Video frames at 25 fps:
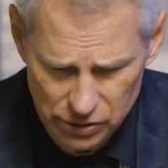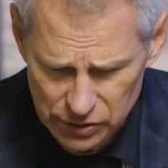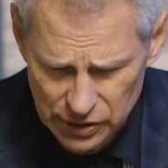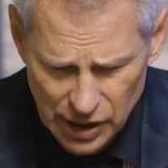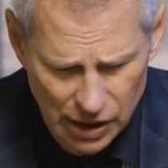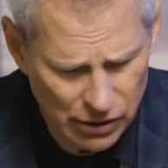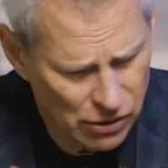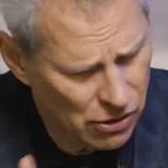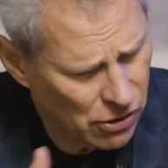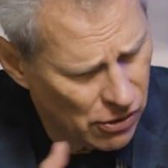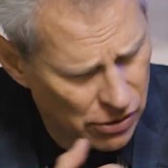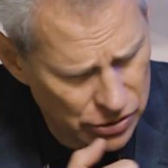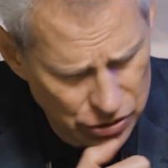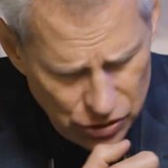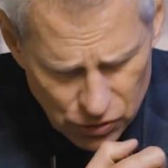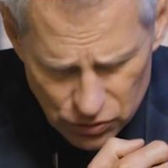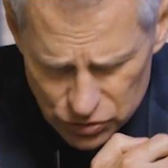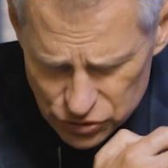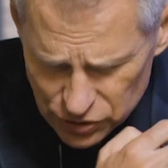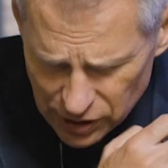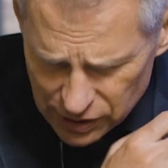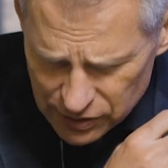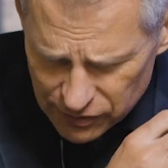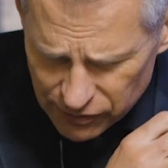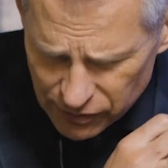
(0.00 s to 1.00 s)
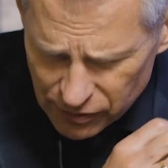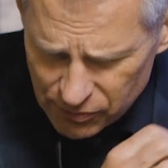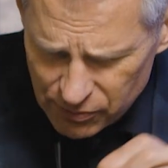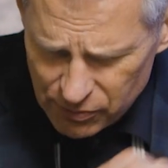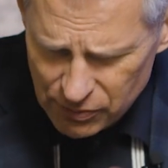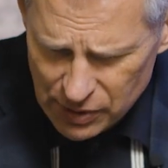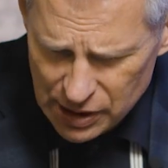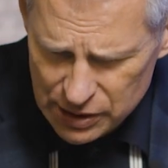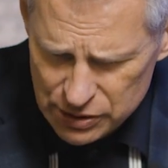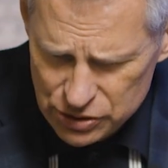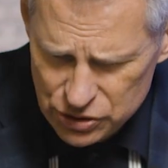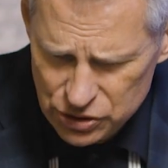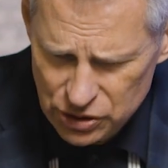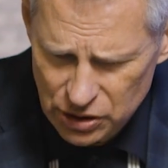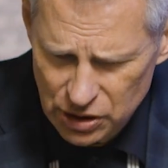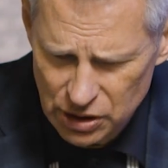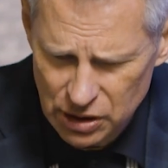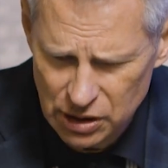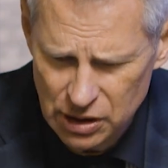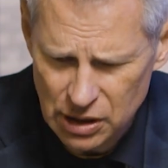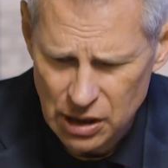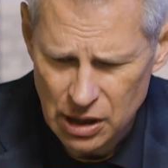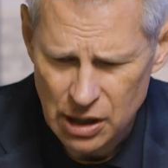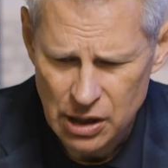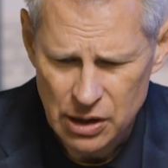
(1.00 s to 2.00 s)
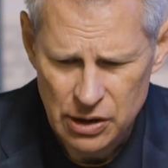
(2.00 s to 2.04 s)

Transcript: technological transformation,